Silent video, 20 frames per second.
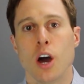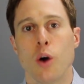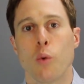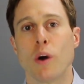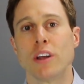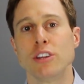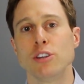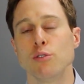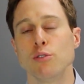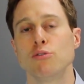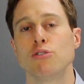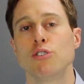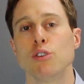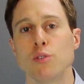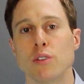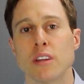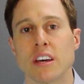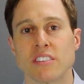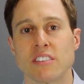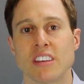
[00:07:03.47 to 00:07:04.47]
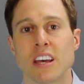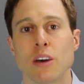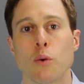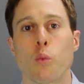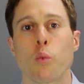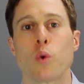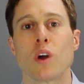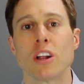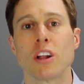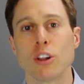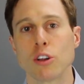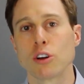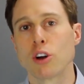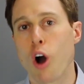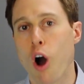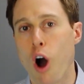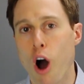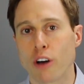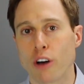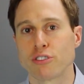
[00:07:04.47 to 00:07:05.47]
When you do this, it will
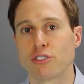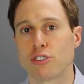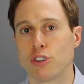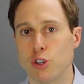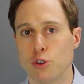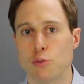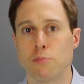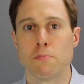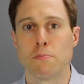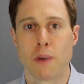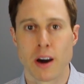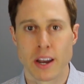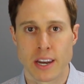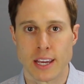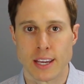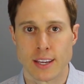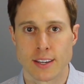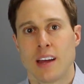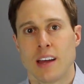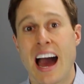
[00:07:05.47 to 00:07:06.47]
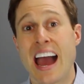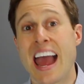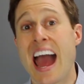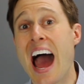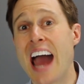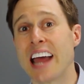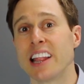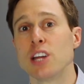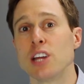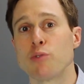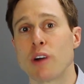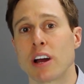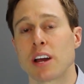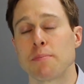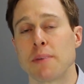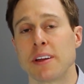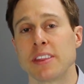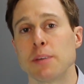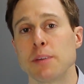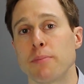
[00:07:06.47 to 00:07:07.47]
cost you money. I highly
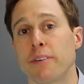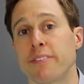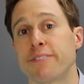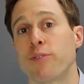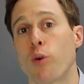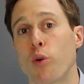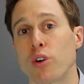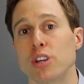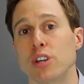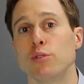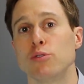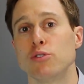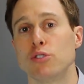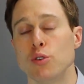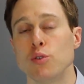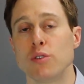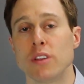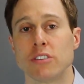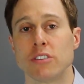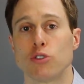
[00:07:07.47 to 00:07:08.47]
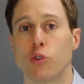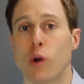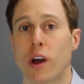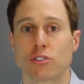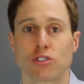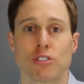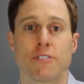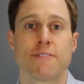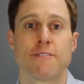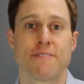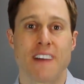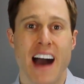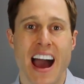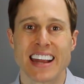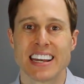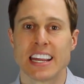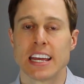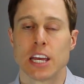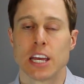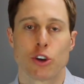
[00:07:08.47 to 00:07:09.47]
recommend that before you do this, you actually
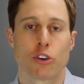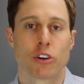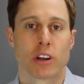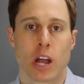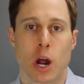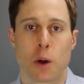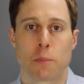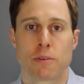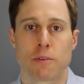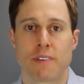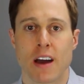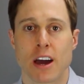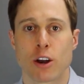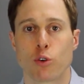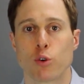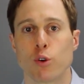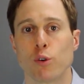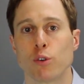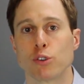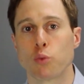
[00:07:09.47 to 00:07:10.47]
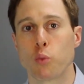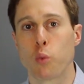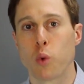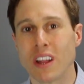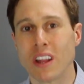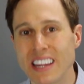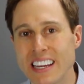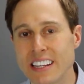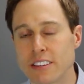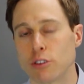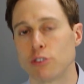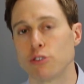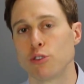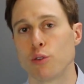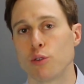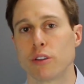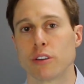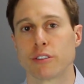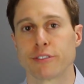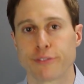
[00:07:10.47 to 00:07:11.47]
find a hearing care provider who is willing to
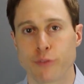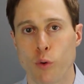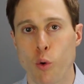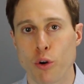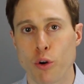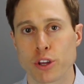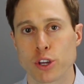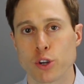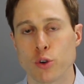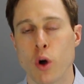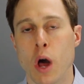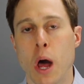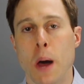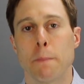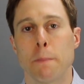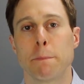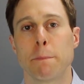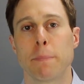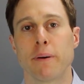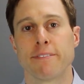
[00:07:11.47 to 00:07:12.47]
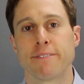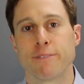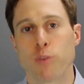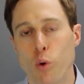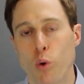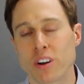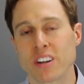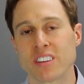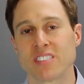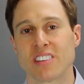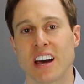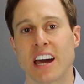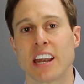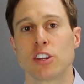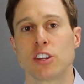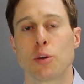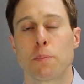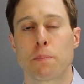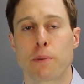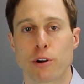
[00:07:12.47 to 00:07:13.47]
do this for you before
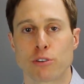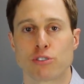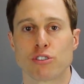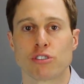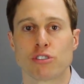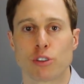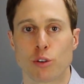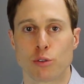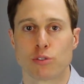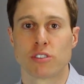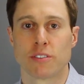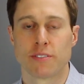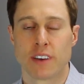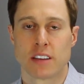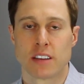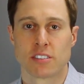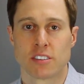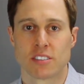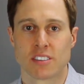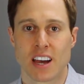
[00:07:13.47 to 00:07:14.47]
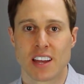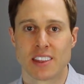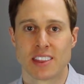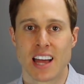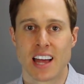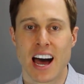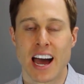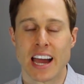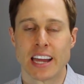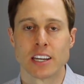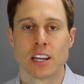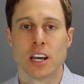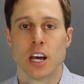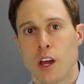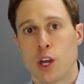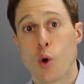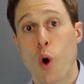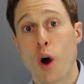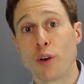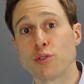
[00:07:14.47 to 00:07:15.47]
deciding to purchase those devices online.
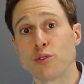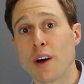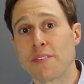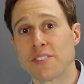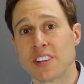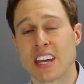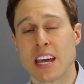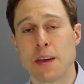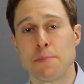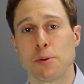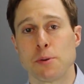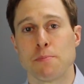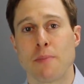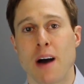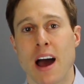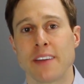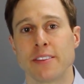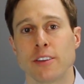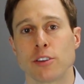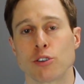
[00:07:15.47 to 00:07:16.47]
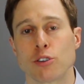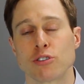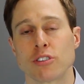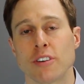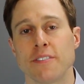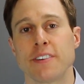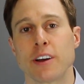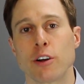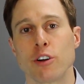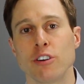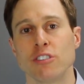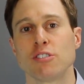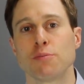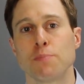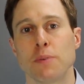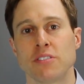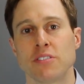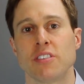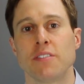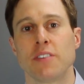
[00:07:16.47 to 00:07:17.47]
You also have to keep in mind that there's a very
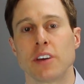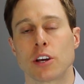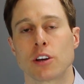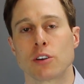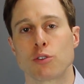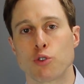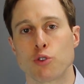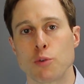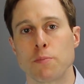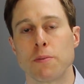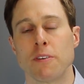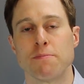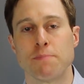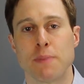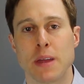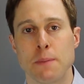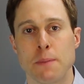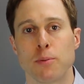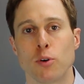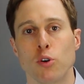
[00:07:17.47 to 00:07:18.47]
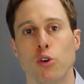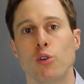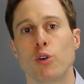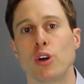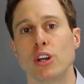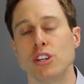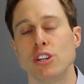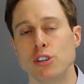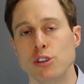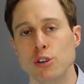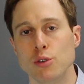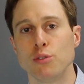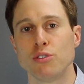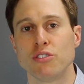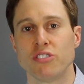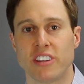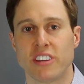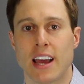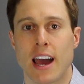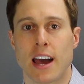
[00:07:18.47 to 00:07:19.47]
specific group of people who can use
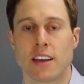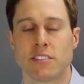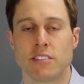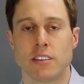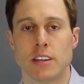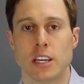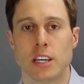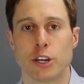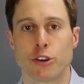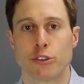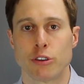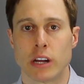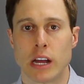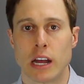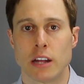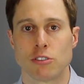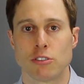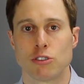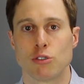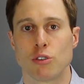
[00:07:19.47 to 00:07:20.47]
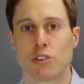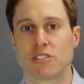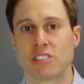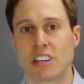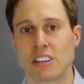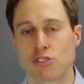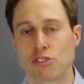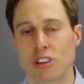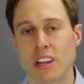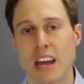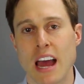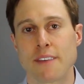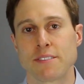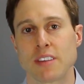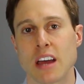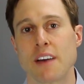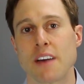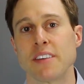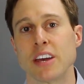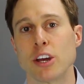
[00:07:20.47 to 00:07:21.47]
CIC hearing aids. You essentially have
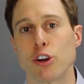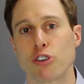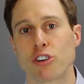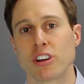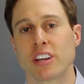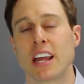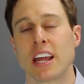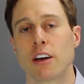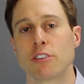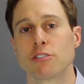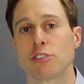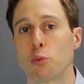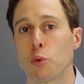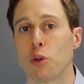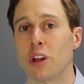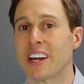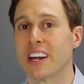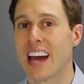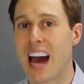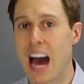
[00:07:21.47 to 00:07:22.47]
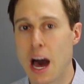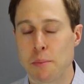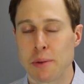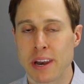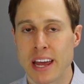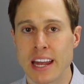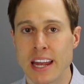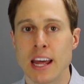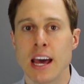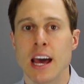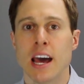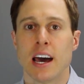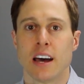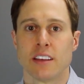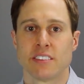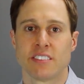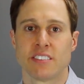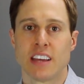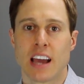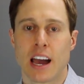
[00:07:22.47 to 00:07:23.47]
to have ear canals that will accommodate
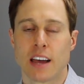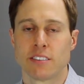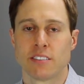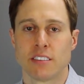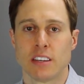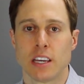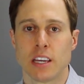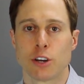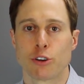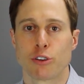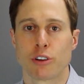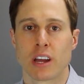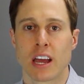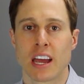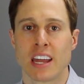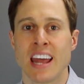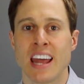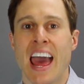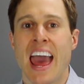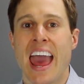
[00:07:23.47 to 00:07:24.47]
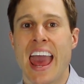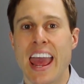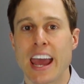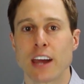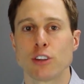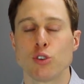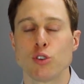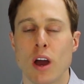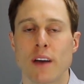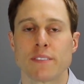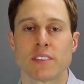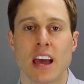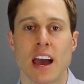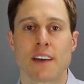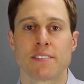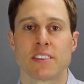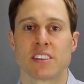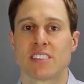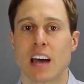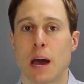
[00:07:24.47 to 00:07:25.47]
a CIC hearing aid, and you have to
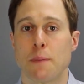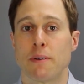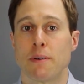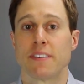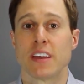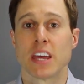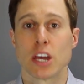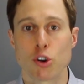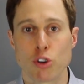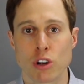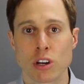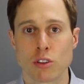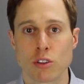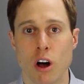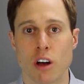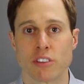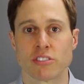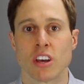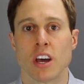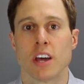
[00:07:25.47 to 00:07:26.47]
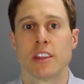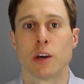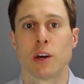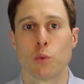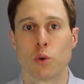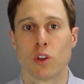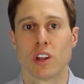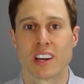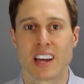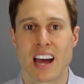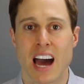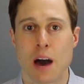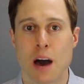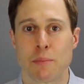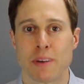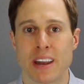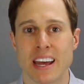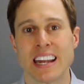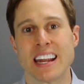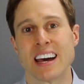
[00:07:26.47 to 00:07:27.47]
have the type of hearing loss that will
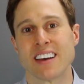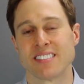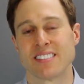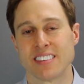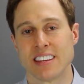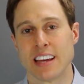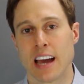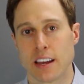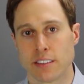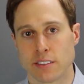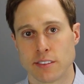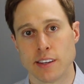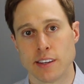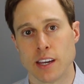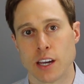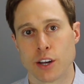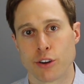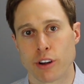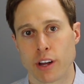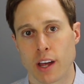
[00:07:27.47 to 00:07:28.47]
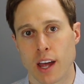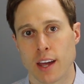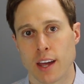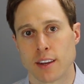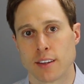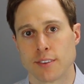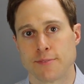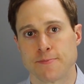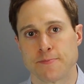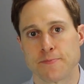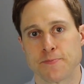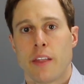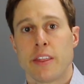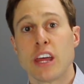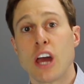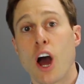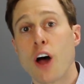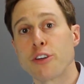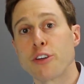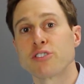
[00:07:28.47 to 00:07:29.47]
accommodate a CIC hearing aid.
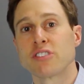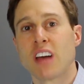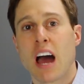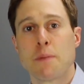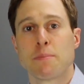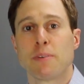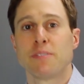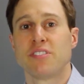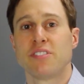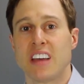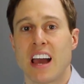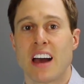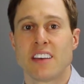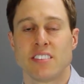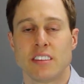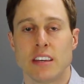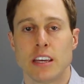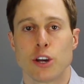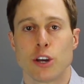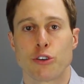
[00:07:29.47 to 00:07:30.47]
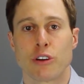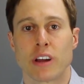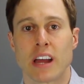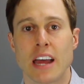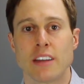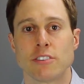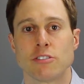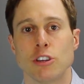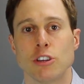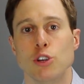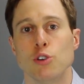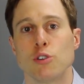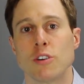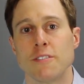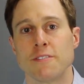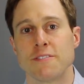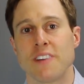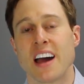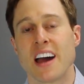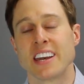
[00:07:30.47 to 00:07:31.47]
The other type of CIC hearing aids that you
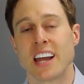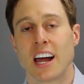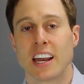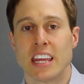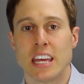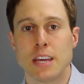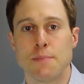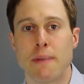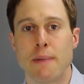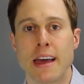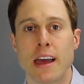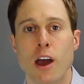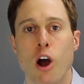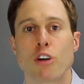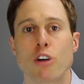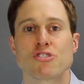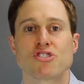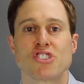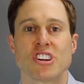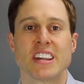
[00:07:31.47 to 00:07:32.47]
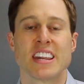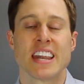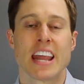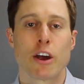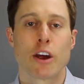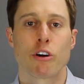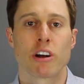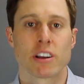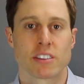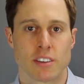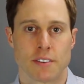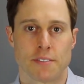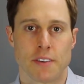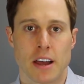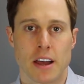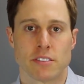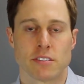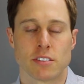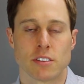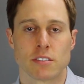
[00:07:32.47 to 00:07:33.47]
can find on eBay are generic
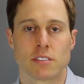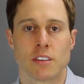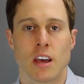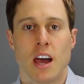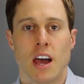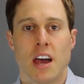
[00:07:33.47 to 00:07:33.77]
devices.